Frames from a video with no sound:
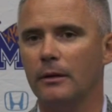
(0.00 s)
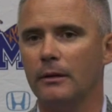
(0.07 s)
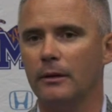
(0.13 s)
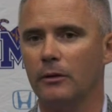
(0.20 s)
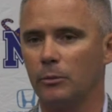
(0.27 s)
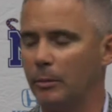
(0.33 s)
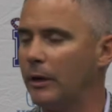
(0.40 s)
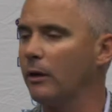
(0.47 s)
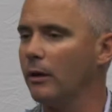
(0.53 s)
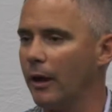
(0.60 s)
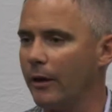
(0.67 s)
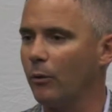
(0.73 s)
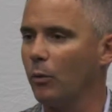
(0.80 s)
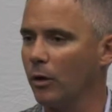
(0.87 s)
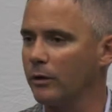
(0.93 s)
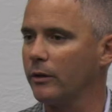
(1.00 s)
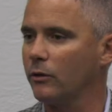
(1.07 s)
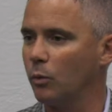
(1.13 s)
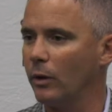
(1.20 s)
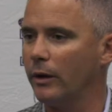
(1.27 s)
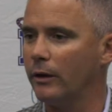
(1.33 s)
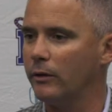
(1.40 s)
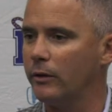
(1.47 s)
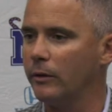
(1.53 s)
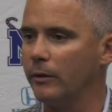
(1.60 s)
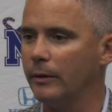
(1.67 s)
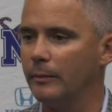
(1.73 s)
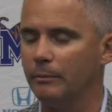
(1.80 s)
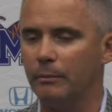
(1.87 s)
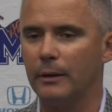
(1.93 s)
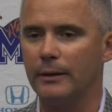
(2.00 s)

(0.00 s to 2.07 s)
there's been a lot of work that's went into it,